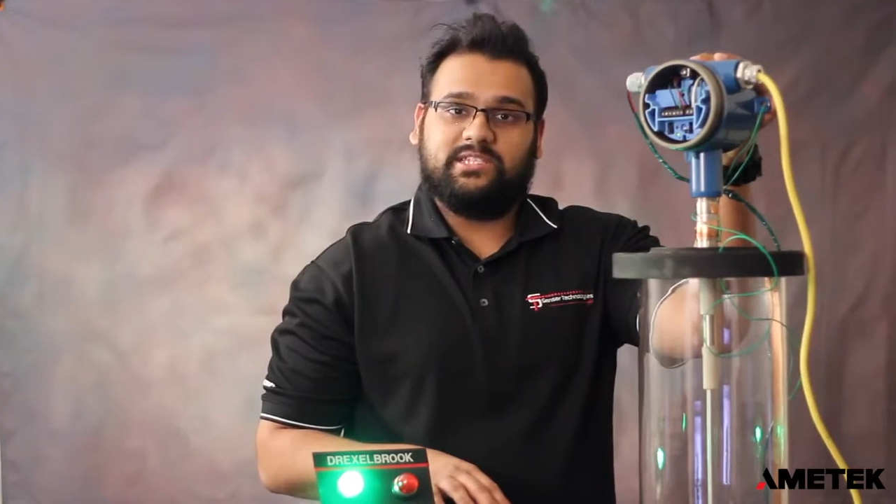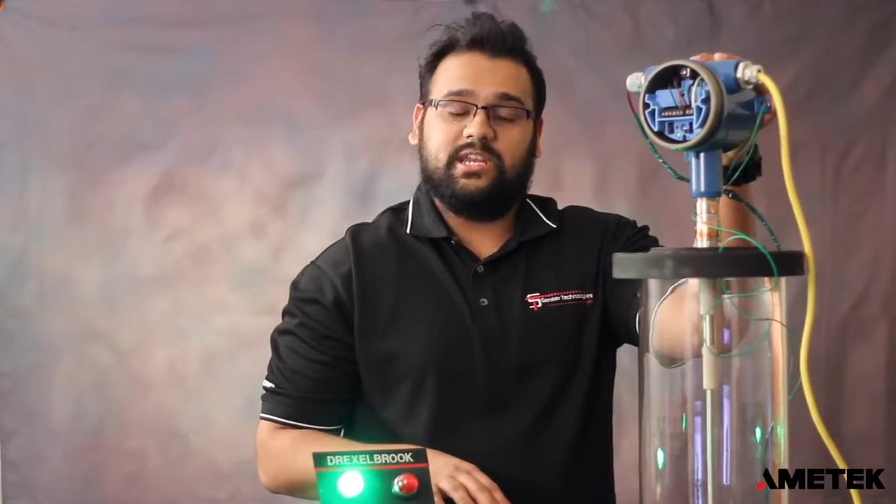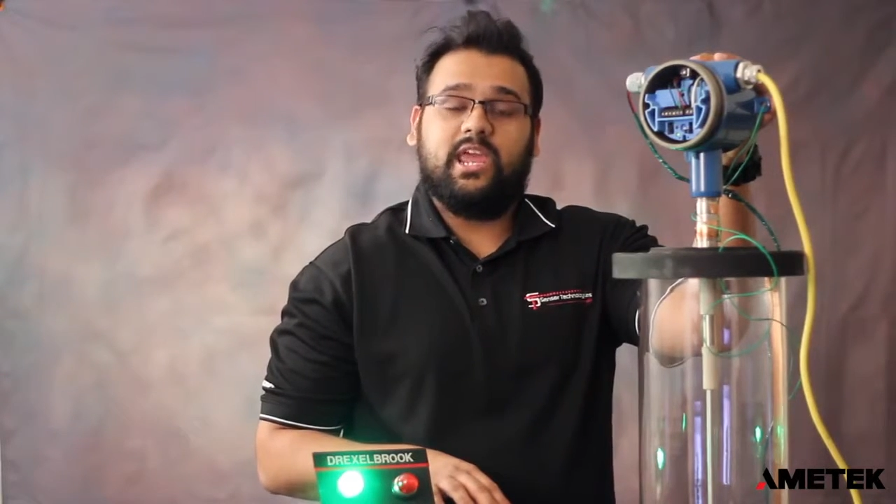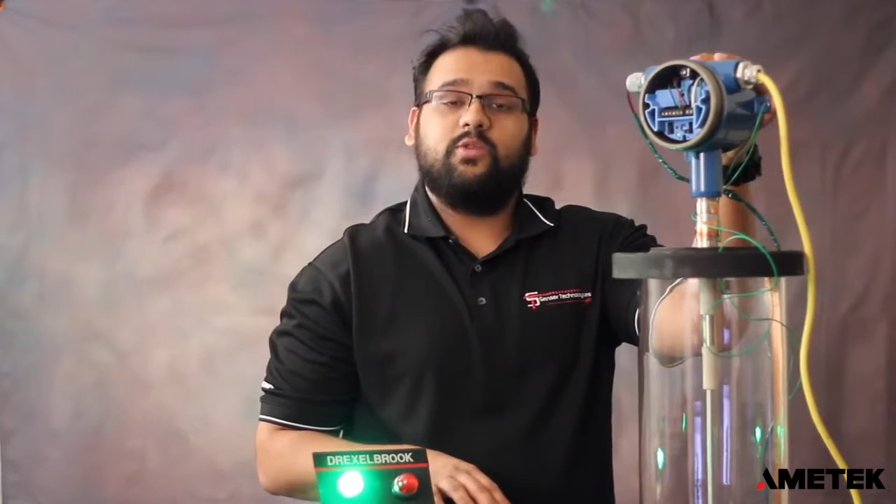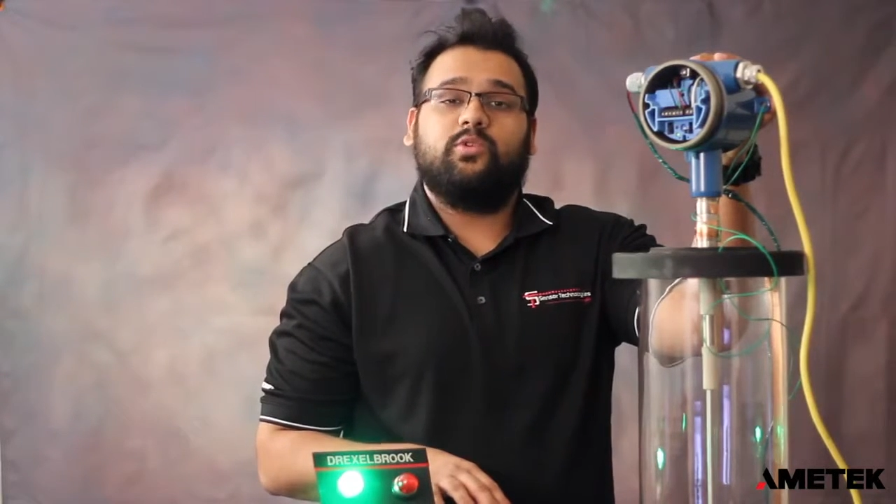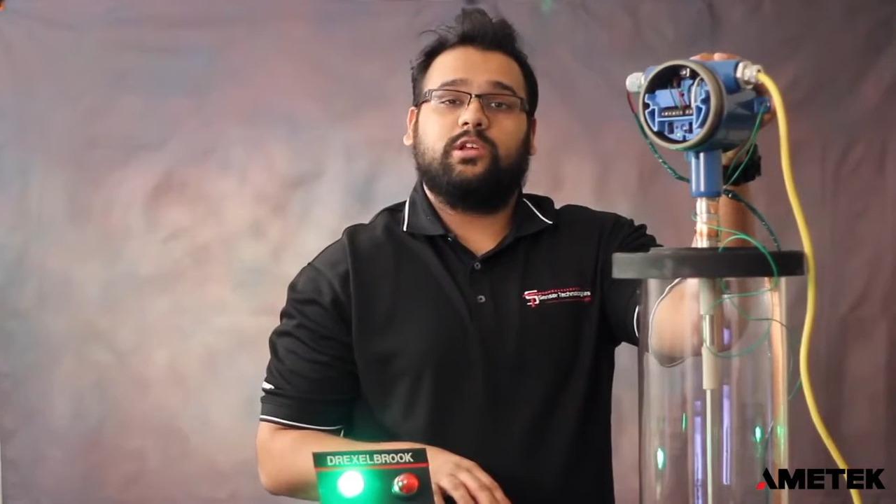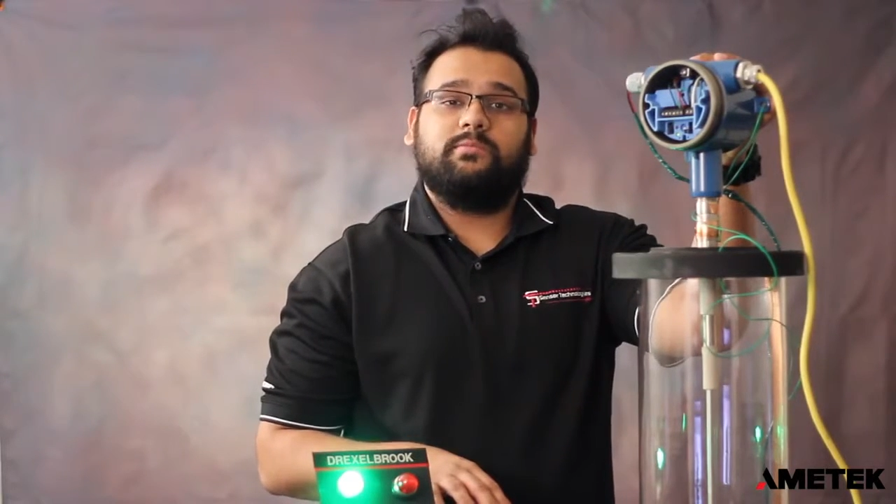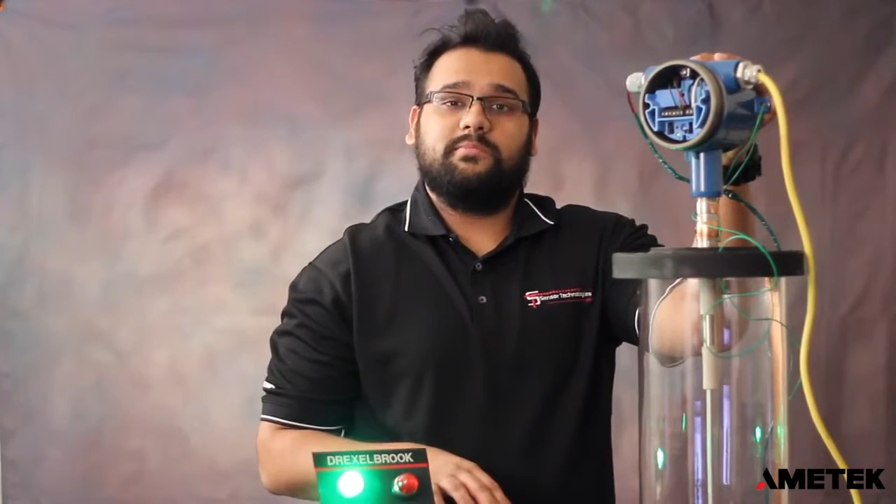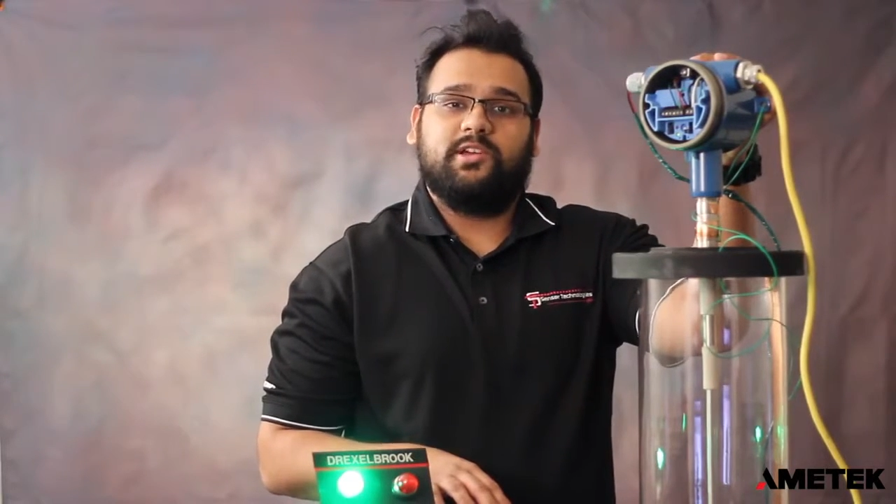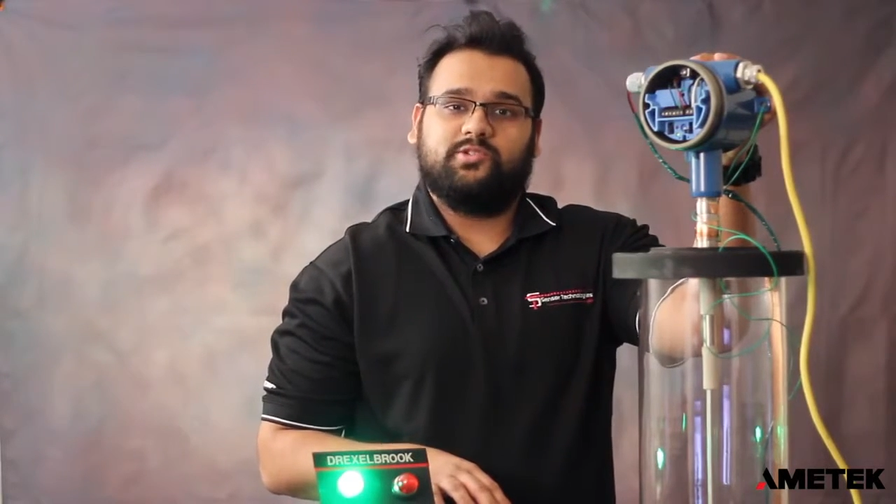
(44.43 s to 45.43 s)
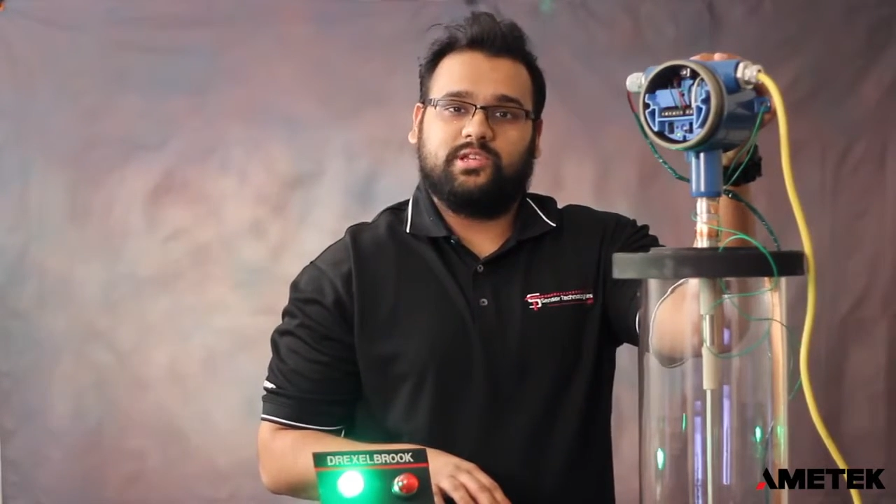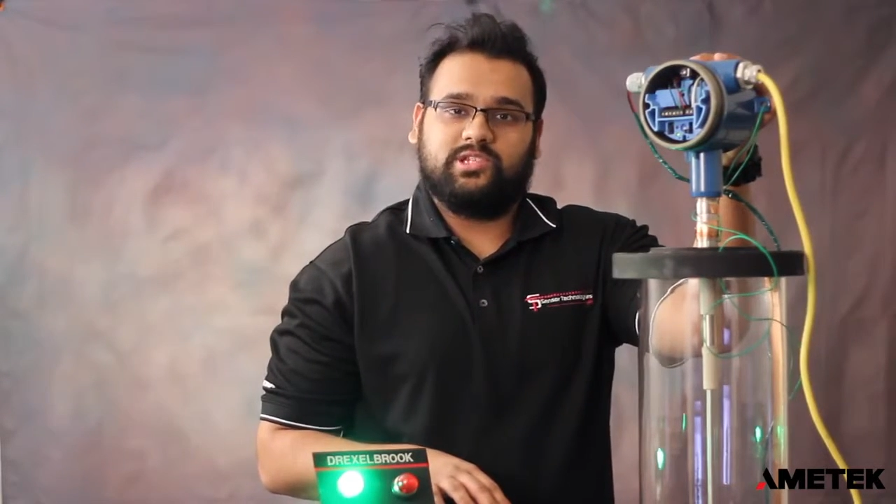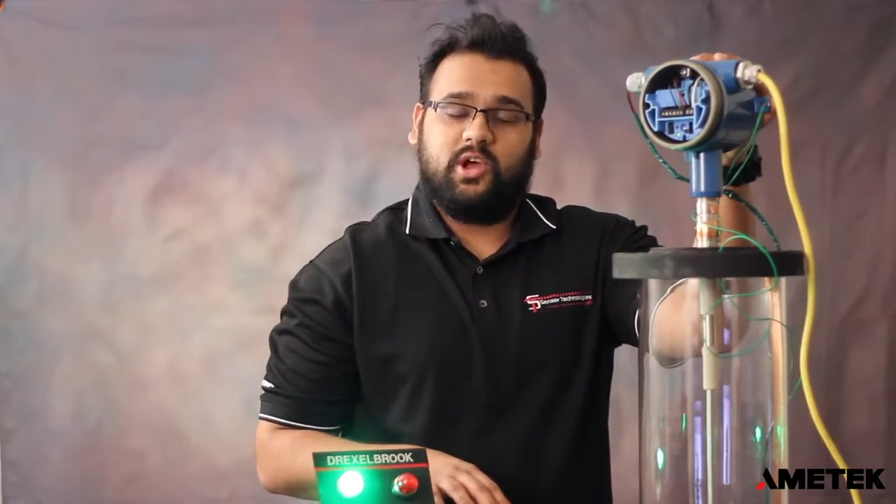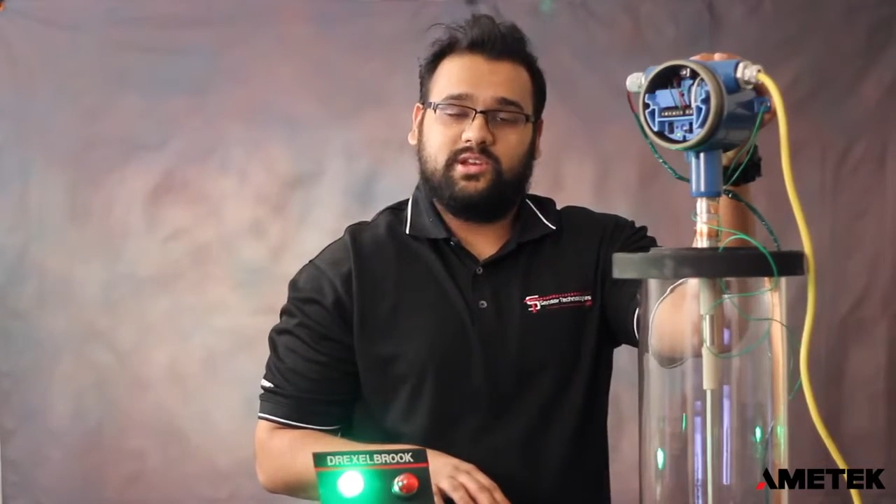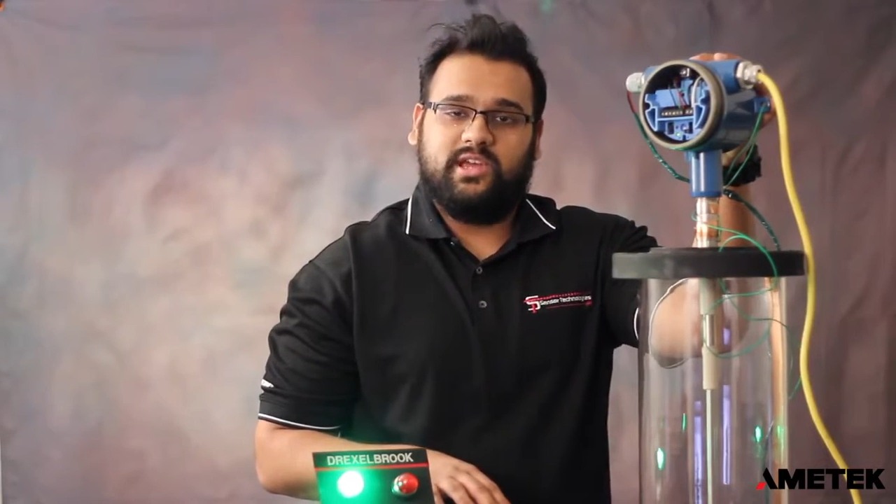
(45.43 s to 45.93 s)
today we're going to be measuring
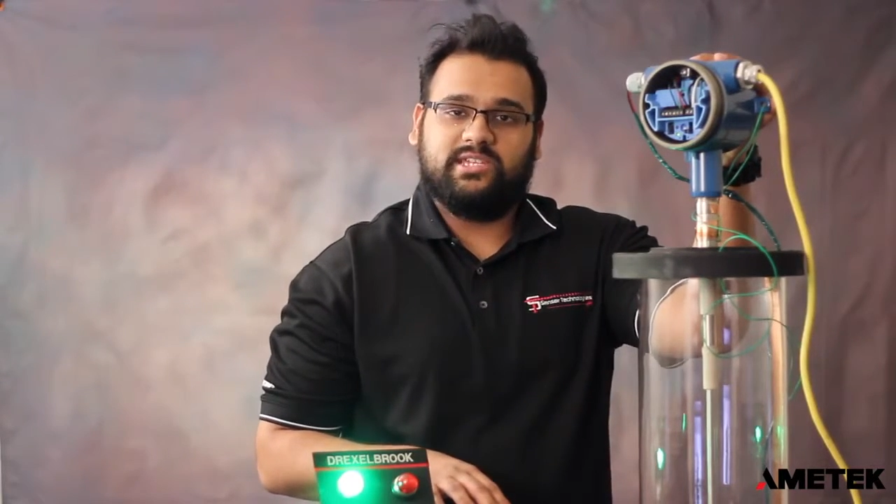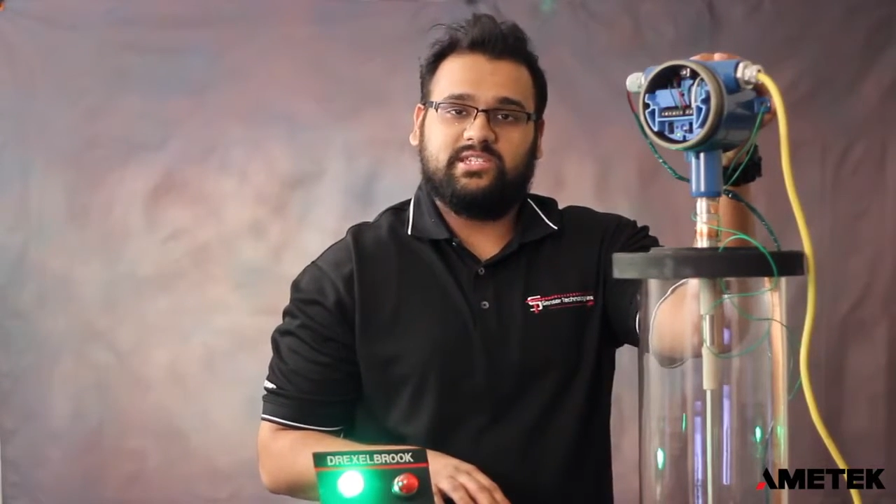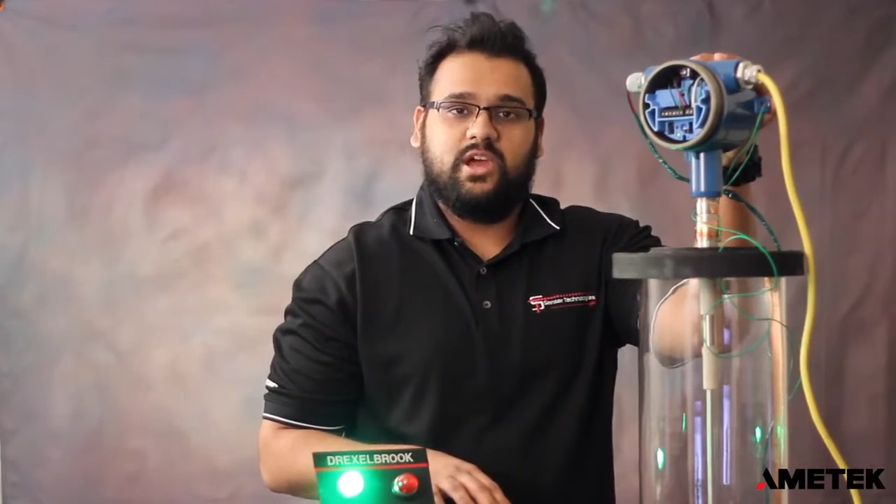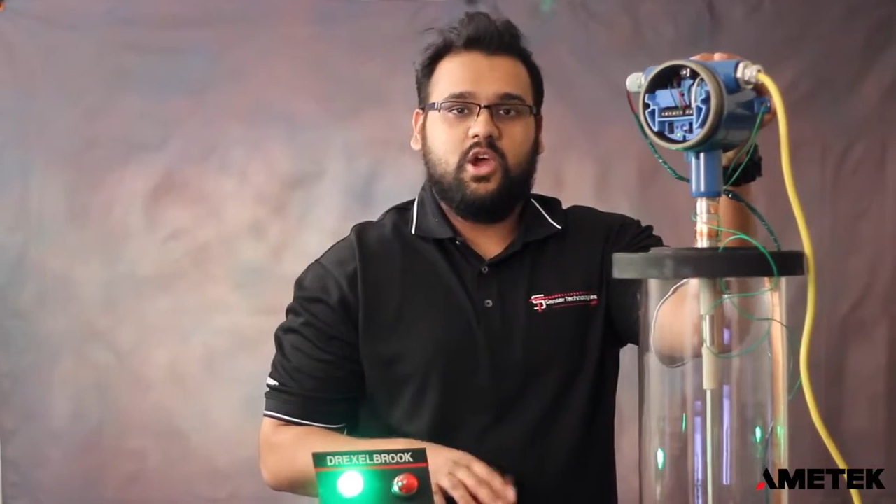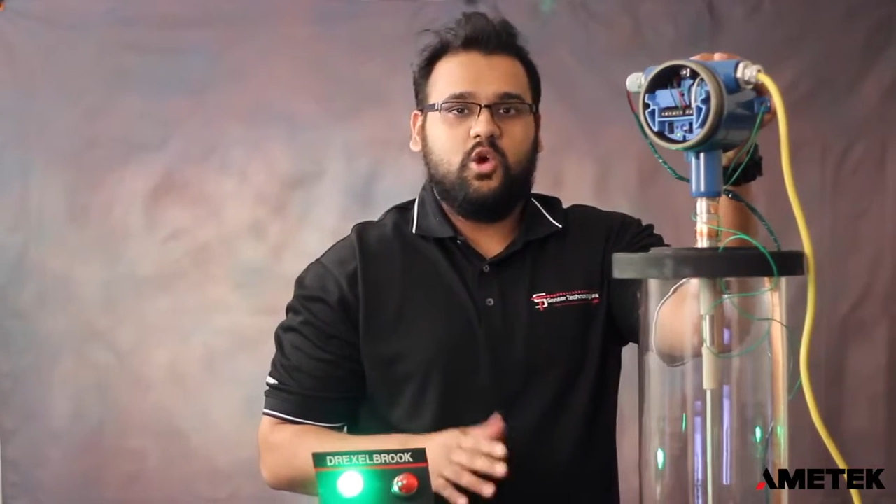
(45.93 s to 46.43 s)
sawdust,